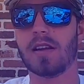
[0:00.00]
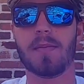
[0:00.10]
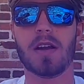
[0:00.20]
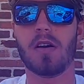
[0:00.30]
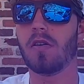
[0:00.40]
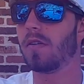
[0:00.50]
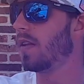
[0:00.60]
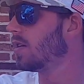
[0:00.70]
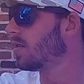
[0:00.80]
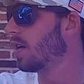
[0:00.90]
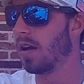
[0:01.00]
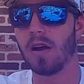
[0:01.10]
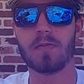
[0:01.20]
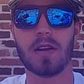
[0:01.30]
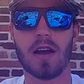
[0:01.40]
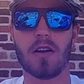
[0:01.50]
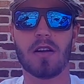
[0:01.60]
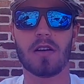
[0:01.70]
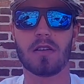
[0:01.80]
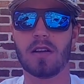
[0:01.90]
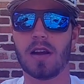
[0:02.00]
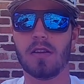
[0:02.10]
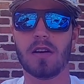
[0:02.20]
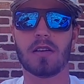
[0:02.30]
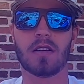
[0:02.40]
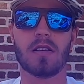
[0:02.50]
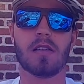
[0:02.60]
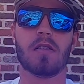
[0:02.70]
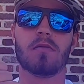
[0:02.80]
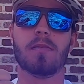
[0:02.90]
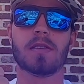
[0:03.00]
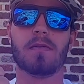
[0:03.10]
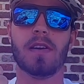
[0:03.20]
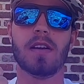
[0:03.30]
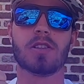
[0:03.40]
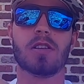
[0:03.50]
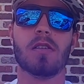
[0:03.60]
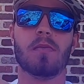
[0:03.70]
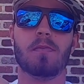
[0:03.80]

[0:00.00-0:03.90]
Let me know if this helped you out, or I'll get out there and rip some fish.